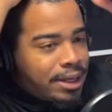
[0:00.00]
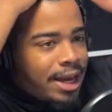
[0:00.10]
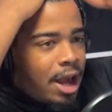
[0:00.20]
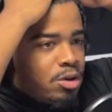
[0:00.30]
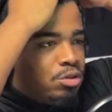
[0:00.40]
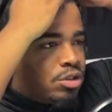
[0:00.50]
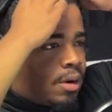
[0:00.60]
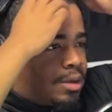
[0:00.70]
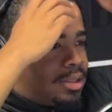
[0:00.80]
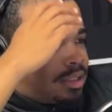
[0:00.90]
But now you
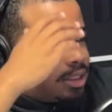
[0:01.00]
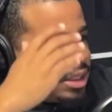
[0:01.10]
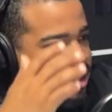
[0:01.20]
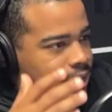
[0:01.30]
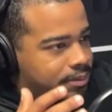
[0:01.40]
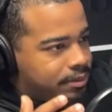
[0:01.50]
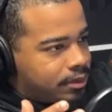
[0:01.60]
start to see.